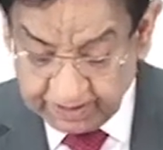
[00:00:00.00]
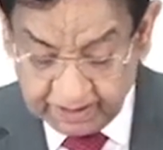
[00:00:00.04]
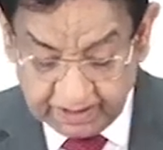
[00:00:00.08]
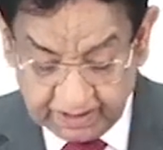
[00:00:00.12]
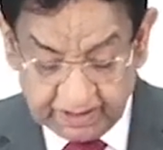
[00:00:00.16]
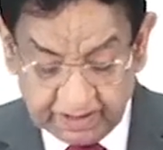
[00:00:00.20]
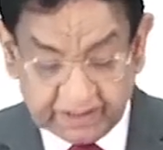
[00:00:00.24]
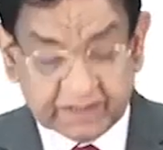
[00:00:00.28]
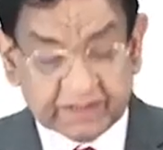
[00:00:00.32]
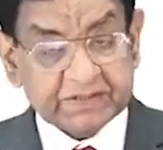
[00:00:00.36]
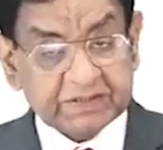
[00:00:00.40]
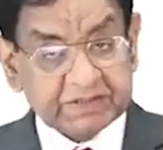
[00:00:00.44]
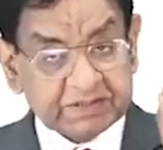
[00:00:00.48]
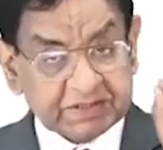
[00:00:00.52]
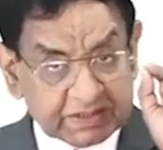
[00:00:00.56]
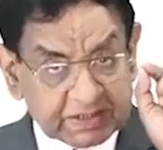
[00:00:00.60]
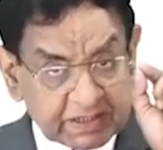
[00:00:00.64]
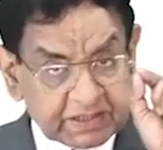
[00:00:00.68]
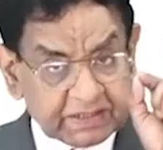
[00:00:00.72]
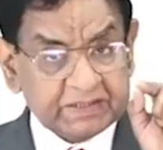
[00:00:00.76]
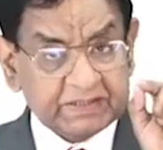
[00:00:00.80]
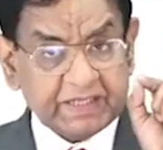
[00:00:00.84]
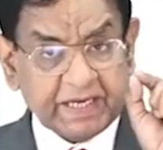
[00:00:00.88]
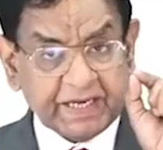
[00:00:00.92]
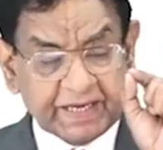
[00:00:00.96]

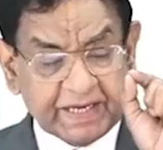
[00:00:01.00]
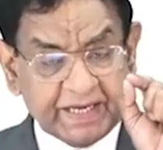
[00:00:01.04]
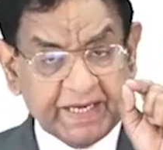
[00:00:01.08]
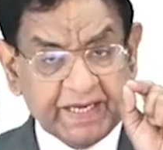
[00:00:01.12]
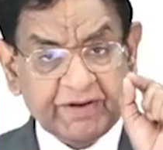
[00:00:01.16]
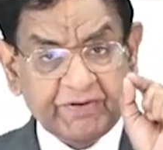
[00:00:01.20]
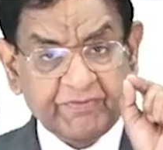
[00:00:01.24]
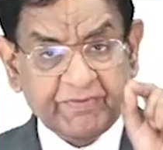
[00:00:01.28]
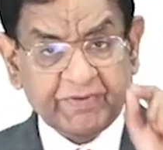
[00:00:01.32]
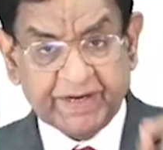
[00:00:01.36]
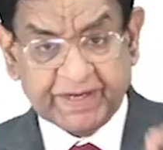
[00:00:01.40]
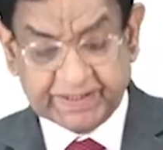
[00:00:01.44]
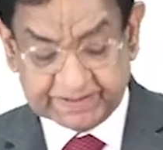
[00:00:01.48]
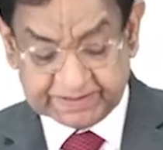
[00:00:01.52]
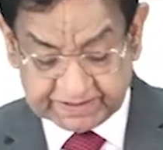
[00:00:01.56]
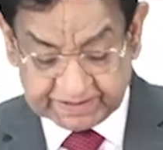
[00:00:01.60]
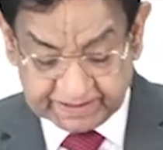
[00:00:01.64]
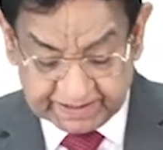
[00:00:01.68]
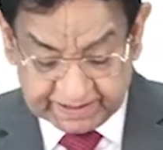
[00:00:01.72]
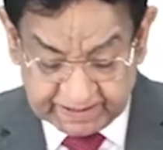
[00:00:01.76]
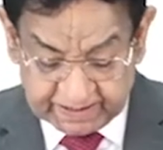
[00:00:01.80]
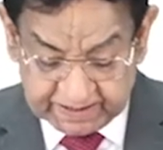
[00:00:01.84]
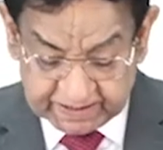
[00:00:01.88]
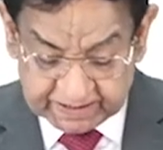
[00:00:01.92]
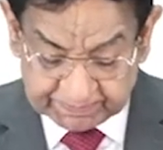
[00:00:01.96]
Since the airways,
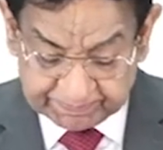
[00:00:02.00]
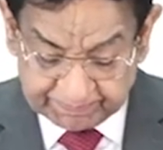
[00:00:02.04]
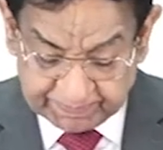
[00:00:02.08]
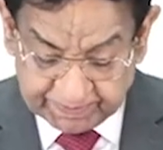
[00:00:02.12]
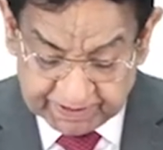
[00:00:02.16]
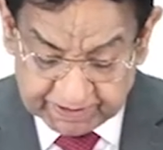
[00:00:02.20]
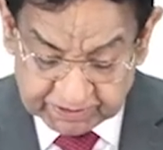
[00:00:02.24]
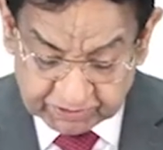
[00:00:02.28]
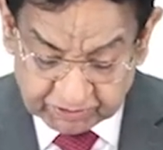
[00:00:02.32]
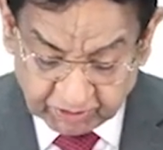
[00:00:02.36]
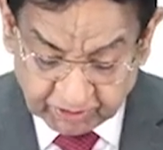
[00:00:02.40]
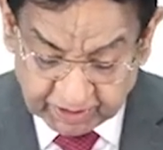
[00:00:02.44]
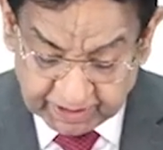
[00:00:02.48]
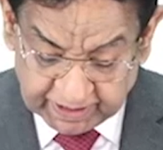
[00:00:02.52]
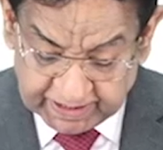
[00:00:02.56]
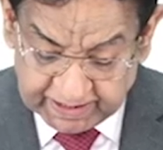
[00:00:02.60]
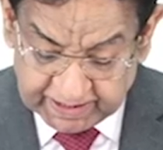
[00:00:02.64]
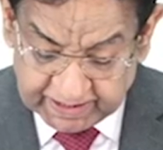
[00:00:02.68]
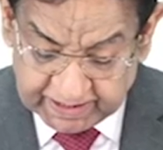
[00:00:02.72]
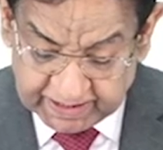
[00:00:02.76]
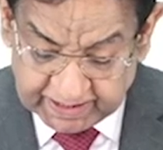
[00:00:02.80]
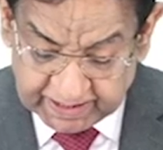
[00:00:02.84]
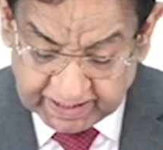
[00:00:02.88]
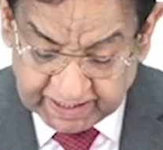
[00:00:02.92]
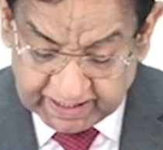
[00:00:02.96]
airspace or
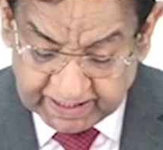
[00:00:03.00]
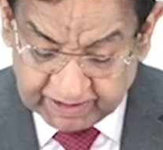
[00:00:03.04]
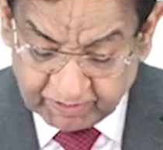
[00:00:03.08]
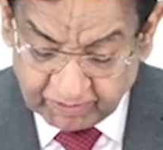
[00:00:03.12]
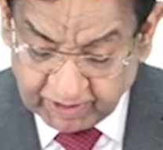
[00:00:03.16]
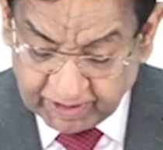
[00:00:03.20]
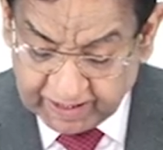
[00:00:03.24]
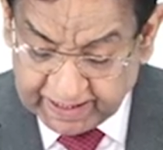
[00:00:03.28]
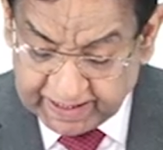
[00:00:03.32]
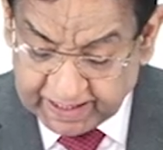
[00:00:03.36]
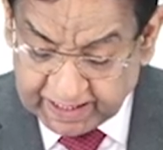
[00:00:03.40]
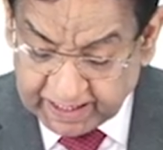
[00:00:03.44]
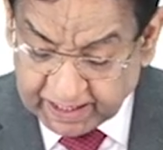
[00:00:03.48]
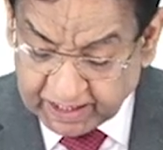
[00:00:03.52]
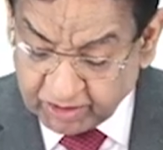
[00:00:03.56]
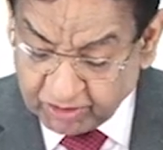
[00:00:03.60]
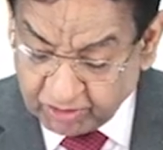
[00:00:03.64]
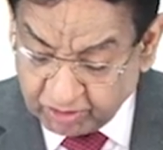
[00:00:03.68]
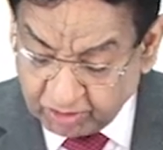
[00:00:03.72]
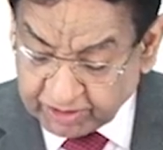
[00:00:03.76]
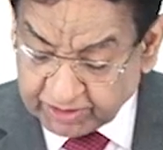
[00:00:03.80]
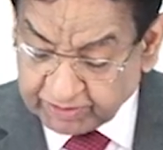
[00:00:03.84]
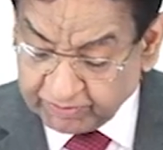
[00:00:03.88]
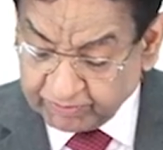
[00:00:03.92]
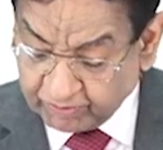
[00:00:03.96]
alveoli are
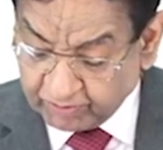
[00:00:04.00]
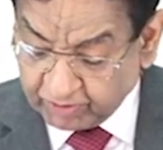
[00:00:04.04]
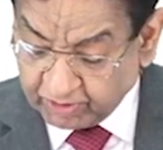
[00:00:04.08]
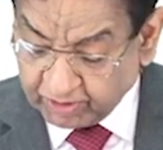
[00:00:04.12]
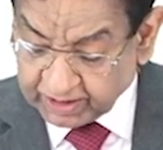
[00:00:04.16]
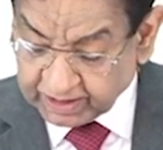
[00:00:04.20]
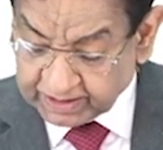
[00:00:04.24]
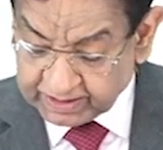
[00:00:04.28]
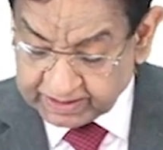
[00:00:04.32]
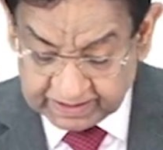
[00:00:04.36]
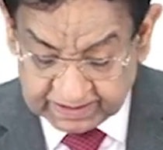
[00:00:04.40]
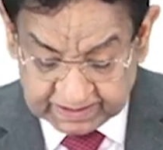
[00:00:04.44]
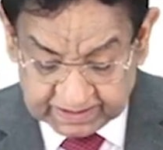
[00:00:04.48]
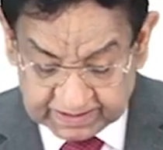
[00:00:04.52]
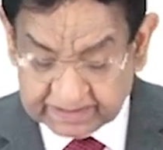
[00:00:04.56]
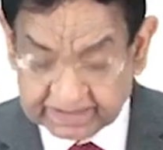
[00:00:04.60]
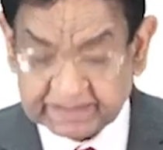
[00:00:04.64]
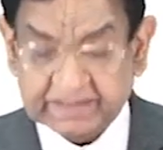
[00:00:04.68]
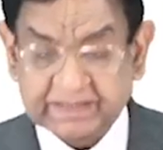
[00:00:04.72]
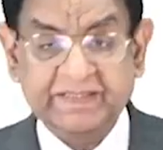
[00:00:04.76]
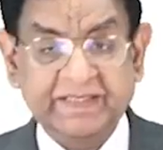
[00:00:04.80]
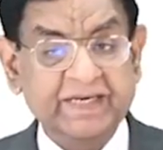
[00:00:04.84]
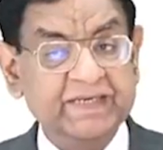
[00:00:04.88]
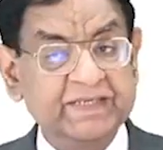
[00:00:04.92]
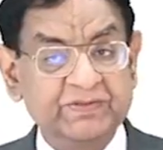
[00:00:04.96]
not involved,
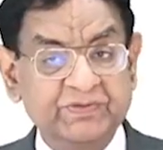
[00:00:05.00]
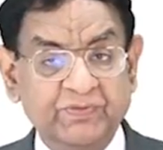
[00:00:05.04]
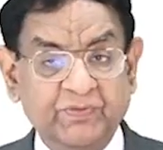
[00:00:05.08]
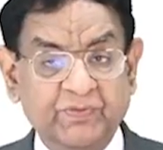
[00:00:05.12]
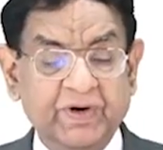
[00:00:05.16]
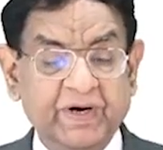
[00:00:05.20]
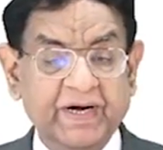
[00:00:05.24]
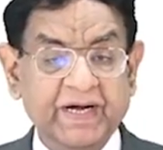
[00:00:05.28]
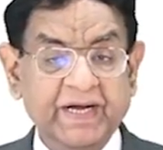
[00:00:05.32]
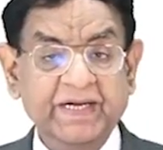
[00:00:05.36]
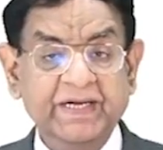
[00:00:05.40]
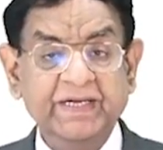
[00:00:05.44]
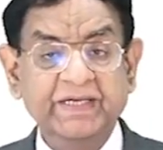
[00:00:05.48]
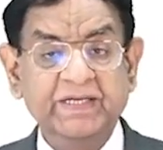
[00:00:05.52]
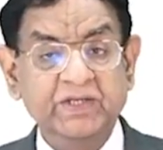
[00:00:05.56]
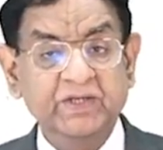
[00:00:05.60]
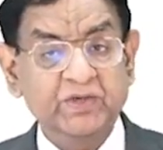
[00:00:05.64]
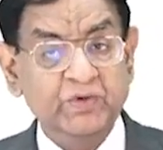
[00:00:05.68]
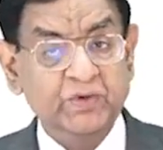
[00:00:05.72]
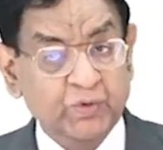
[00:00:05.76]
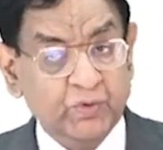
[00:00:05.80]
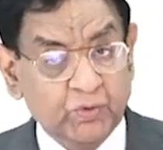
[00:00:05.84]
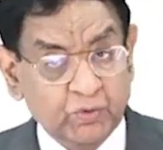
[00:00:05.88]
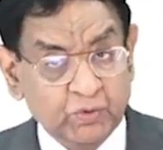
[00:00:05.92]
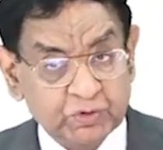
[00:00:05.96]
that's why
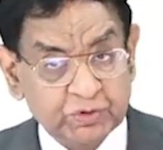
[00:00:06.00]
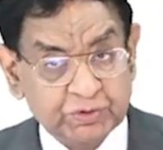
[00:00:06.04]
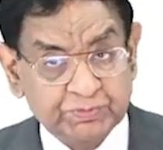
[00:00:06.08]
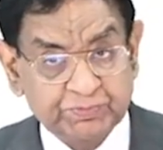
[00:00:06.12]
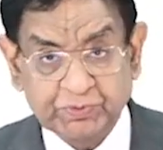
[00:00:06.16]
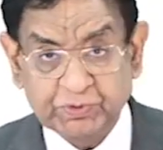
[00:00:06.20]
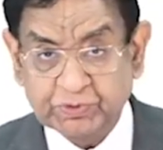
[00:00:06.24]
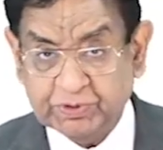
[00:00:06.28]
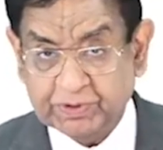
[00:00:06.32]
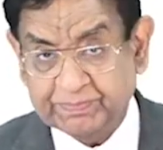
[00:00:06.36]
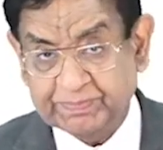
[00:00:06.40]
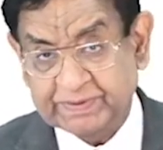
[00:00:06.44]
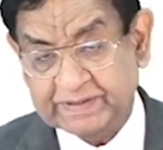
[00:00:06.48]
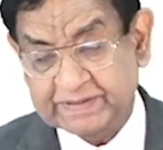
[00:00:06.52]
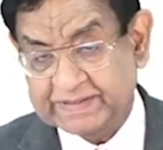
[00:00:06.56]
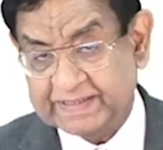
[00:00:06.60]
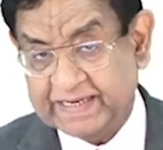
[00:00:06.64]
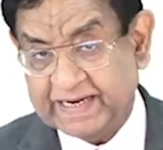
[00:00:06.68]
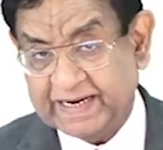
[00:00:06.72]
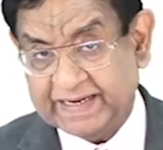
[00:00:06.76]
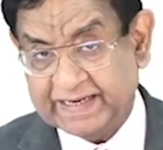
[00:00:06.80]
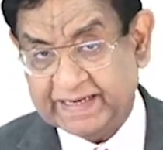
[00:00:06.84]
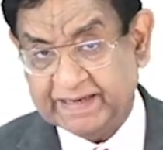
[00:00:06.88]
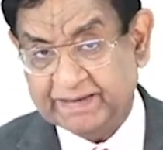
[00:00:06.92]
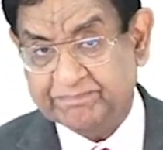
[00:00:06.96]
no sputum is
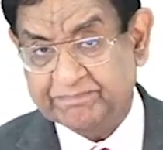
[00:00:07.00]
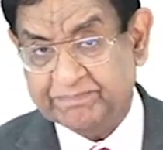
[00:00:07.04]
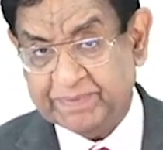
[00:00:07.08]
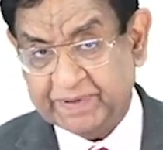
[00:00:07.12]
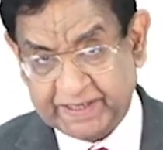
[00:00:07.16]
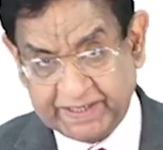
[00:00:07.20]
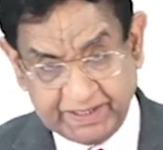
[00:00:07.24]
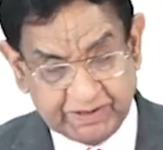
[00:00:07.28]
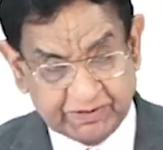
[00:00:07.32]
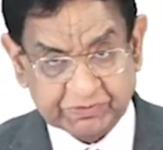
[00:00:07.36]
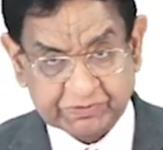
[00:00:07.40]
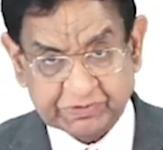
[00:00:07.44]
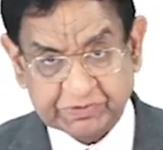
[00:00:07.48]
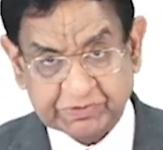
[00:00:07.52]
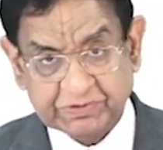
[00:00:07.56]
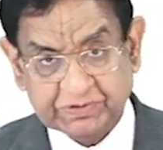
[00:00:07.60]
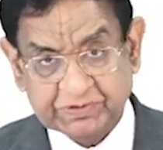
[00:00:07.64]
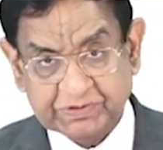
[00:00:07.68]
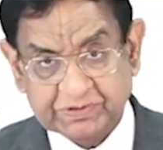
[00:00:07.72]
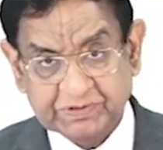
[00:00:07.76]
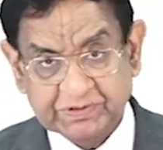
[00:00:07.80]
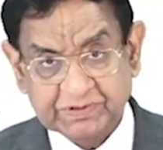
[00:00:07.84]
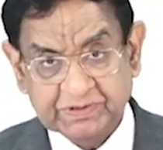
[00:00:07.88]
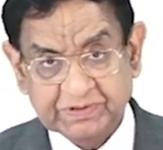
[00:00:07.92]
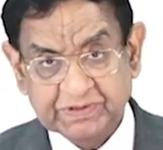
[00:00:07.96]
getting
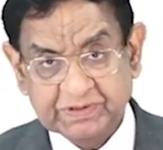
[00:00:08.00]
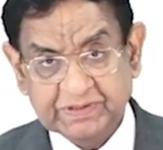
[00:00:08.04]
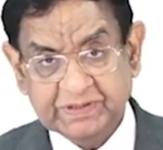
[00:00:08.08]
produced.